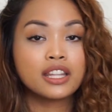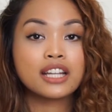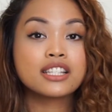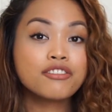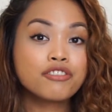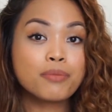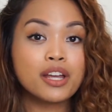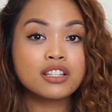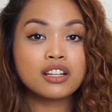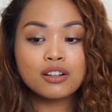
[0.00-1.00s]
Next thing from
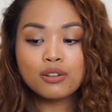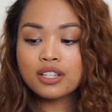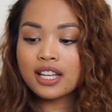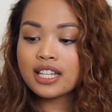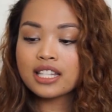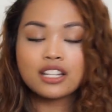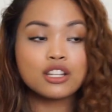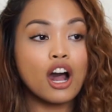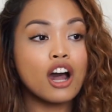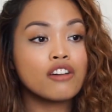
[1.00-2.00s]
ASOS is this
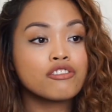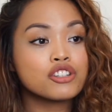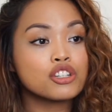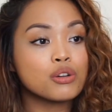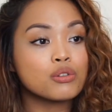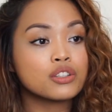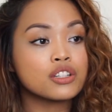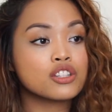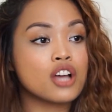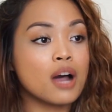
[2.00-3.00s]

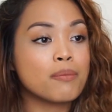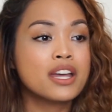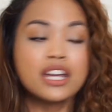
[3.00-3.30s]
off-shoulder top.